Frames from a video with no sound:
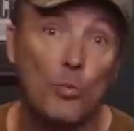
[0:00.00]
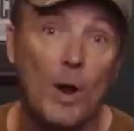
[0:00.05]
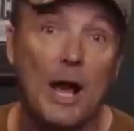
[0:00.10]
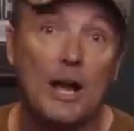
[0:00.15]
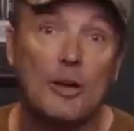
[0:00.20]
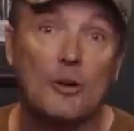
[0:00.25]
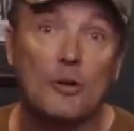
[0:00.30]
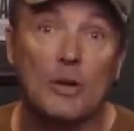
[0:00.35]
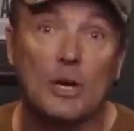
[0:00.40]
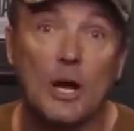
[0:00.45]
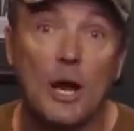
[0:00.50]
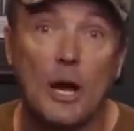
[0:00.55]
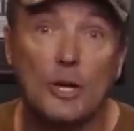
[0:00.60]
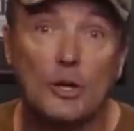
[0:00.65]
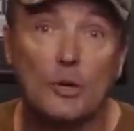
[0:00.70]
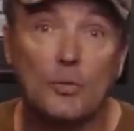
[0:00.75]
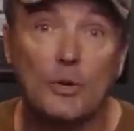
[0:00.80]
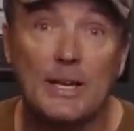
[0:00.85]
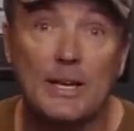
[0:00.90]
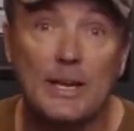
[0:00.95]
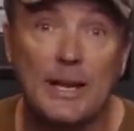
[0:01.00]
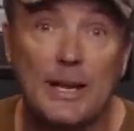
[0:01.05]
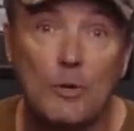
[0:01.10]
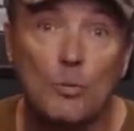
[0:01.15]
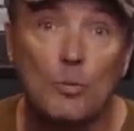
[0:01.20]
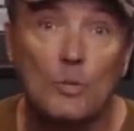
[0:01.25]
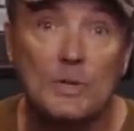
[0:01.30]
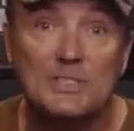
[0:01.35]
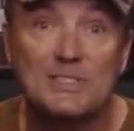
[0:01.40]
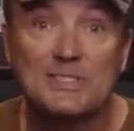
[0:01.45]
rock or concrete,
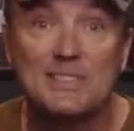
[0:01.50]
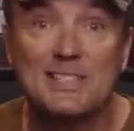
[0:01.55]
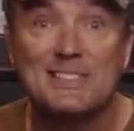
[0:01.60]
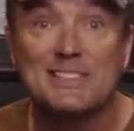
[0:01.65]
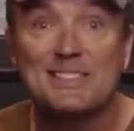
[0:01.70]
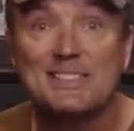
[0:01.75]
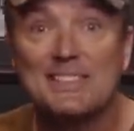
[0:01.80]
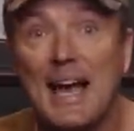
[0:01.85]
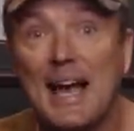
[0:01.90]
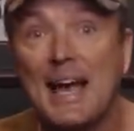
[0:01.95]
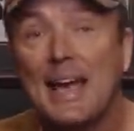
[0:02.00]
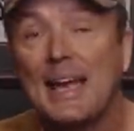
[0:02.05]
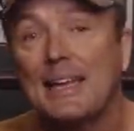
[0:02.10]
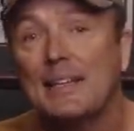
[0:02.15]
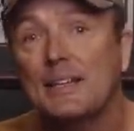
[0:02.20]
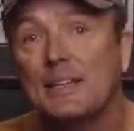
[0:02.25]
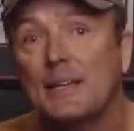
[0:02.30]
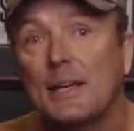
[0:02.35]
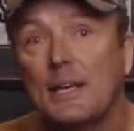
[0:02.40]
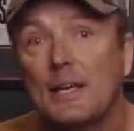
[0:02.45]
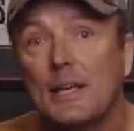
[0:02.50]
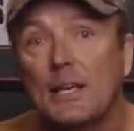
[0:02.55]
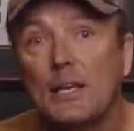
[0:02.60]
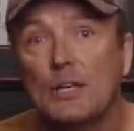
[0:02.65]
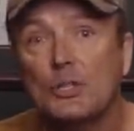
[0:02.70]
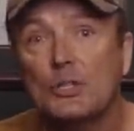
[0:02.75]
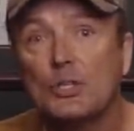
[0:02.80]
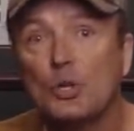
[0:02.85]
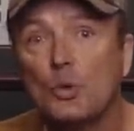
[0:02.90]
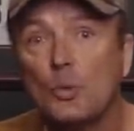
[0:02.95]
it was designed
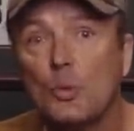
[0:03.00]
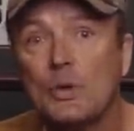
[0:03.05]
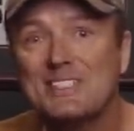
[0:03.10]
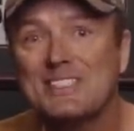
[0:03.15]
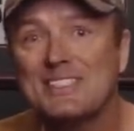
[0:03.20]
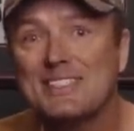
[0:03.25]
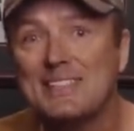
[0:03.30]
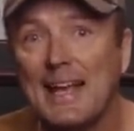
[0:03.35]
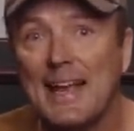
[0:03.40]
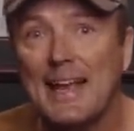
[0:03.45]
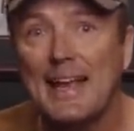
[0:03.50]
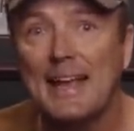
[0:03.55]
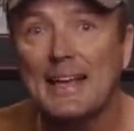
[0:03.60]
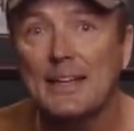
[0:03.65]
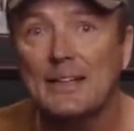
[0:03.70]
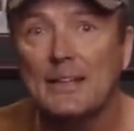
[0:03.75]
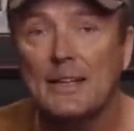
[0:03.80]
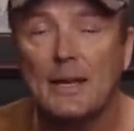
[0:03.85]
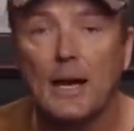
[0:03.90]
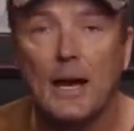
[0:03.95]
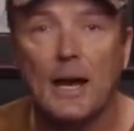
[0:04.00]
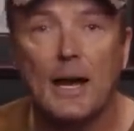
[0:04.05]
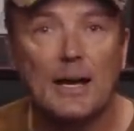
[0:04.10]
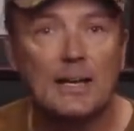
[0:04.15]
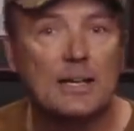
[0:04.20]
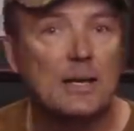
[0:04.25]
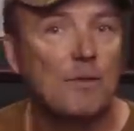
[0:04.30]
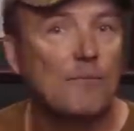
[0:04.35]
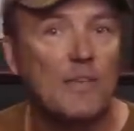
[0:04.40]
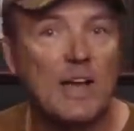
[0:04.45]
to withstand
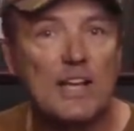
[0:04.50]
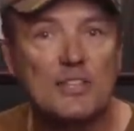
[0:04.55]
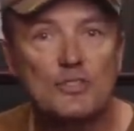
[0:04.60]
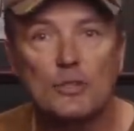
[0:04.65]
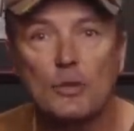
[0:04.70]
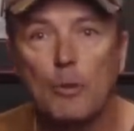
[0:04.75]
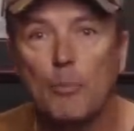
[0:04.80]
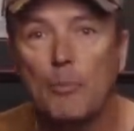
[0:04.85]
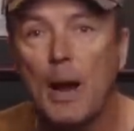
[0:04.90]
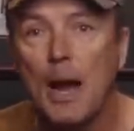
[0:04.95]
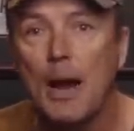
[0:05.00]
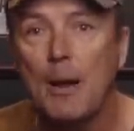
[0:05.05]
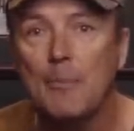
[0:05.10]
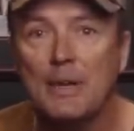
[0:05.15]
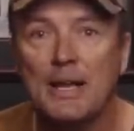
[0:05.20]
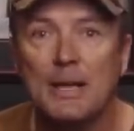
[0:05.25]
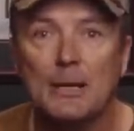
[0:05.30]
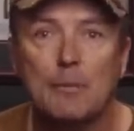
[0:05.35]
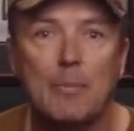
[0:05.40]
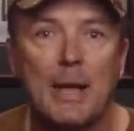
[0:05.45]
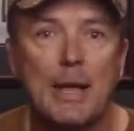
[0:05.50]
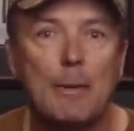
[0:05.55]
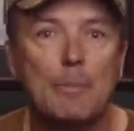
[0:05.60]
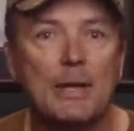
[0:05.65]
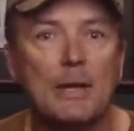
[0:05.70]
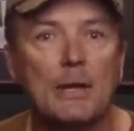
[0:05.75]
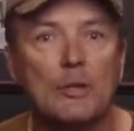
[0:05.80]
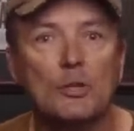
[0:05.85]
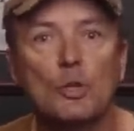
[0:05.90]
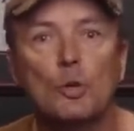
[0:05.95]
uh, conventional bombing,
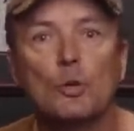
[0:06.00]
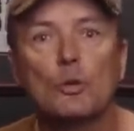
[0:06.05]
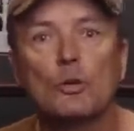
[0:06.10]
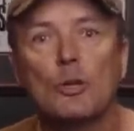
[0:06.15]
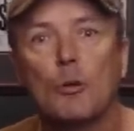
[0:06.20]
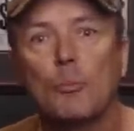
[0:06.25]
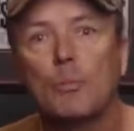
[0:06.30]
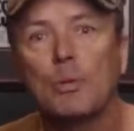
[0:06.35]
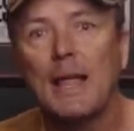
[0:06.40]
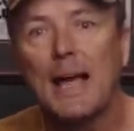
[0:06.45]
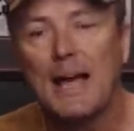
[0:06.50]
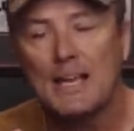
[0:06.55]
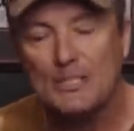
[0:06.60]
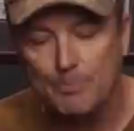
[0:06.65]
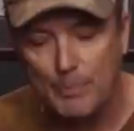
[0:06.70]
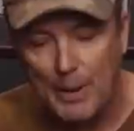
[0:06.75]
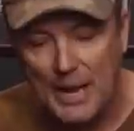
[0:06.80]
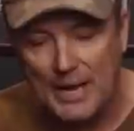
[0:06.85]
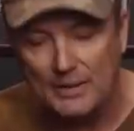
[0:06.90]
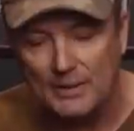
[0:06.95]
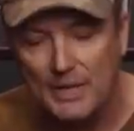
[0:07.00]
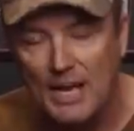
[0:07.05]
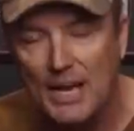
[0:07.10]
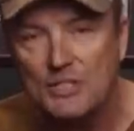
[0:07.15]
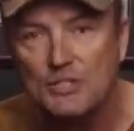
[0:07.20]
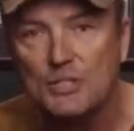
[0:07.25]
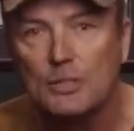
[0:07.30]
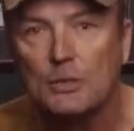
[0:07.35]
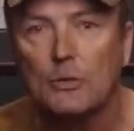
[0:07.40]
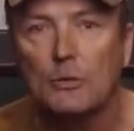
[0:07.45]
maybe a nuclear blast,
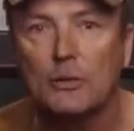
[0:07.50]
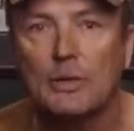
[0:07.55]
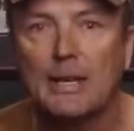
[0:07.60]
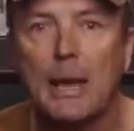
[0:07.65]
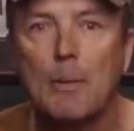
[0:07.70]
biological,